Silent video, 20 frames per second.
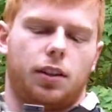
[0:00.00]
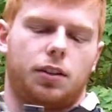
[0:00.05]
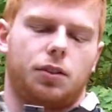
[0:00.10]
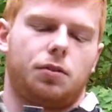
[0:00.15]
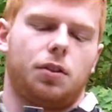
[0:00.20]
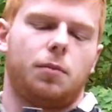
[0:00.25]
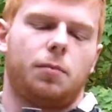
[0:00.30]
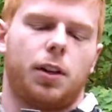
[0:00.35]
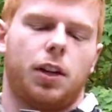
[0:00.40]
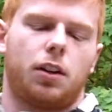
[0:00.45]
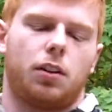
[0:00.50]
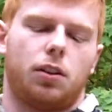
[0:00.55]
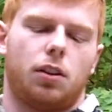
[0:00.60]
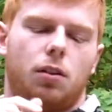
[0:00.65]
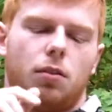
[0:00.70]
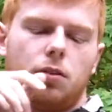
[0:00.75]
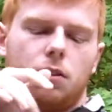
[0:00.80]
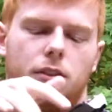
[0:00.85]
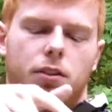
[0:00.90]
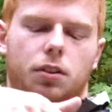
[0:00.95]
extremely
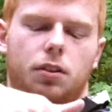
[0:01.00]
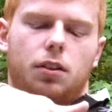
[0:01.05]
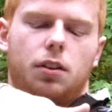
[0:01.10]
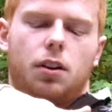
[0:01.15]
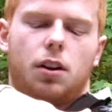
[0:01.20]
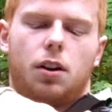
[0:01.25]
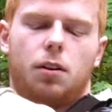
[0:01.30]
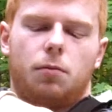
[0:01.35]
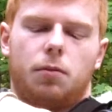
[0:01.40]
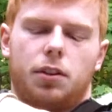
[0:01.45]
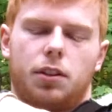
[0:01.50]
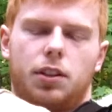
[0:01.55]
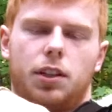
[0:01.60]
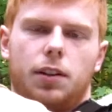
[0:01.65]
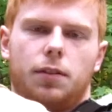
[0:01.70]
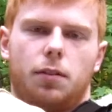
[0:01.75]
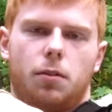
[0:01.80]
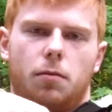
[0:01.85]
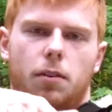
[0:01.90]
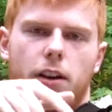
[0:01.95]
close to the
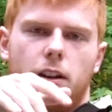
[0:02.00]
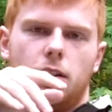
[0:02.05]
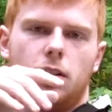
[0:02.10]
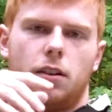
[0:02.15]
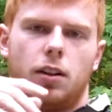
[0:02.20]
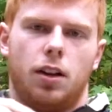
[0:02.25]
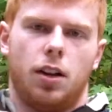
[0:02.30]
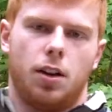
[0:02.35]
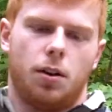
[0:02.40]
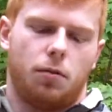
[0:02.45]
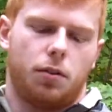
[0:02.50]
receiver rail,